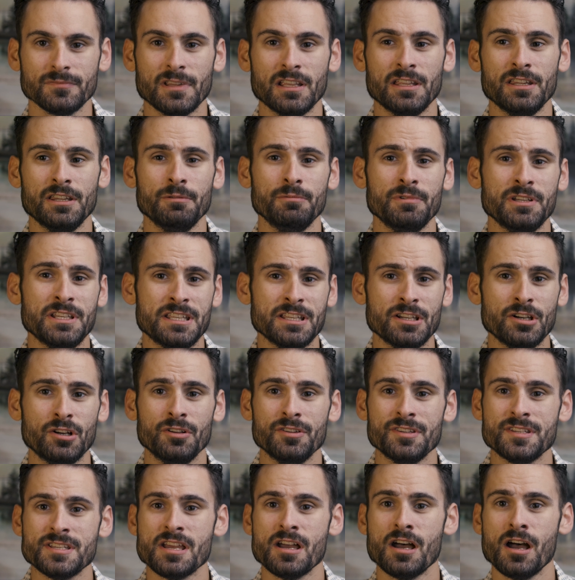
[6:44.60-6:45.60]
and then we get
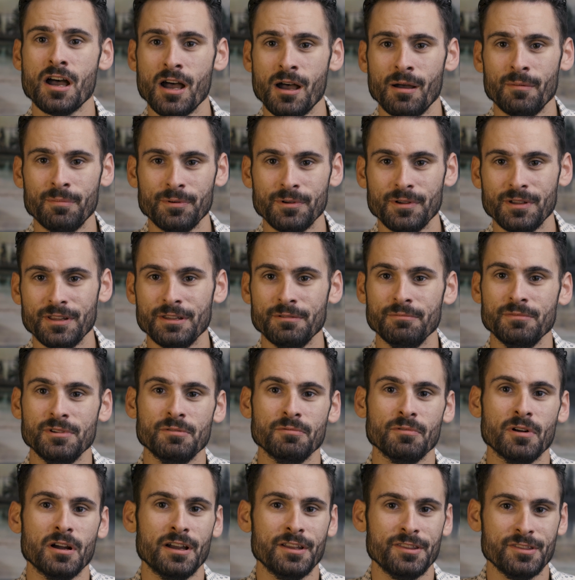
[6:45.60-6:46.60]
on top and then we
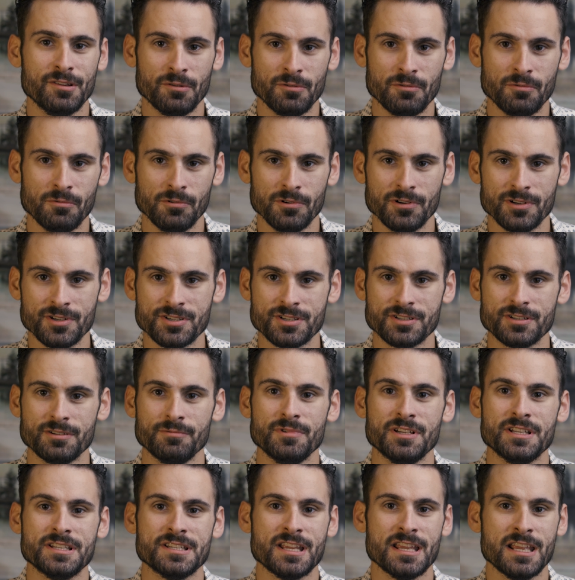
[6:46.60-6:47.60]
ride the horse and
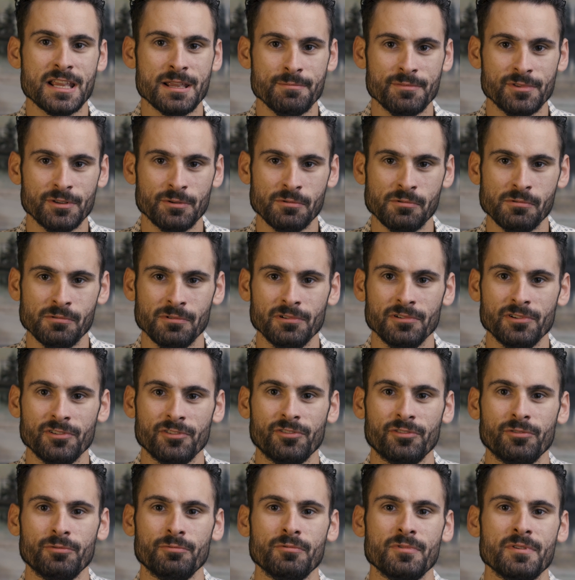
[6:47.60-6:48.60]
we tame the
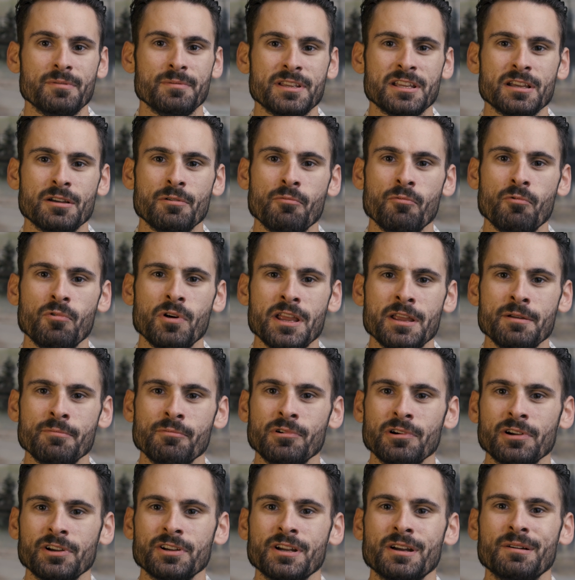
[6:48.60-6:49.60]
horse, we become way
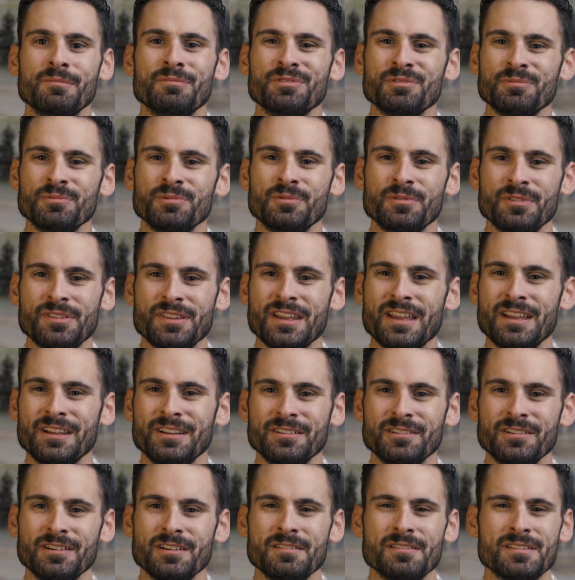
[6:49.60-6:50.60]
more comfortable with
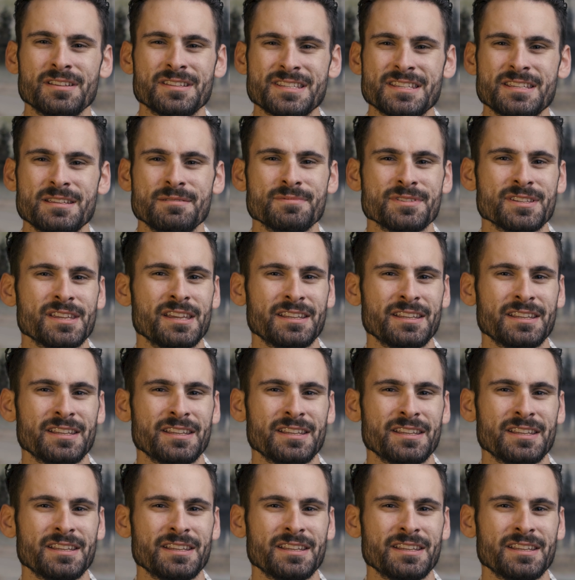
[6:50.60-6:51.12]
anger. It seems